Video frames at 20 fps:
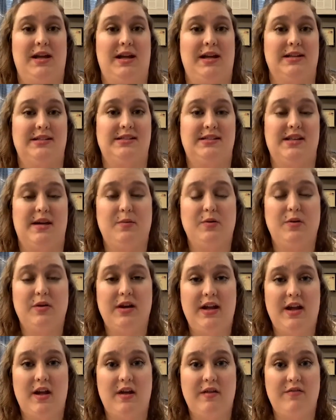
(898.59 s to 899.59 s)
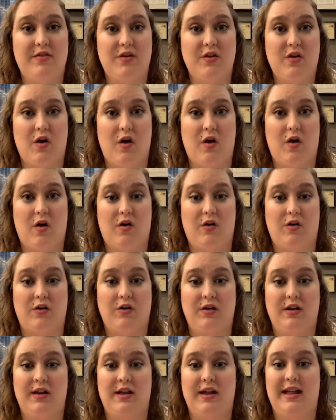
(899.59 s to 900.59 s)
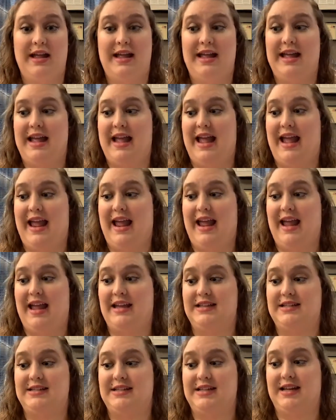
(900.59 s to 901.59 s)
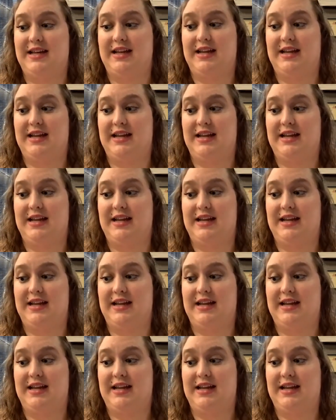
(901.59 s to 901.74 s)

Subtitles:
a summary of the call, and